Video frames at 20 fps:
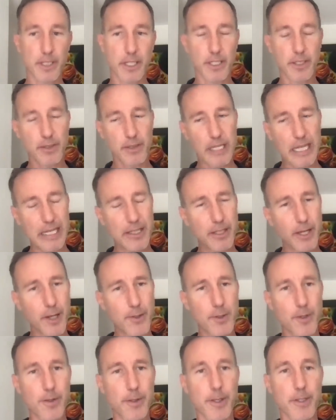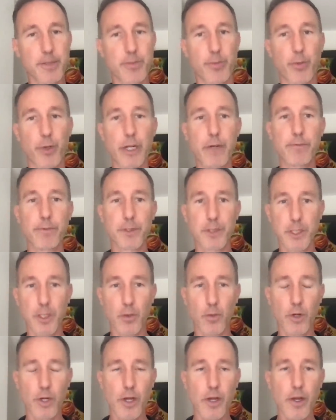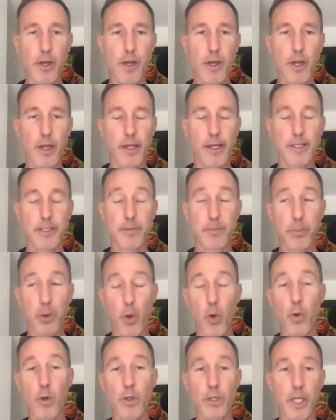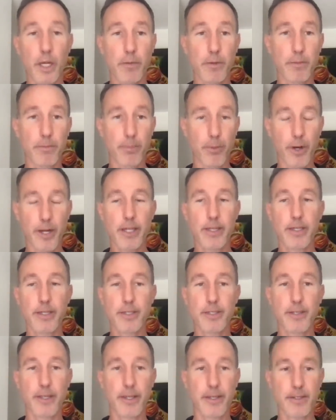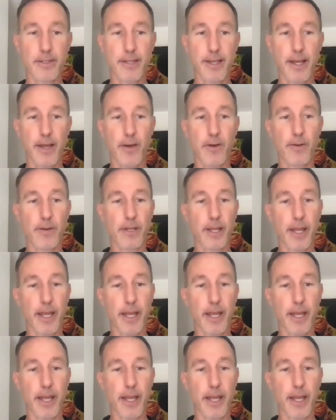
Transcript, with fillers: And he touched on things briefly. So it's important that we break these things down.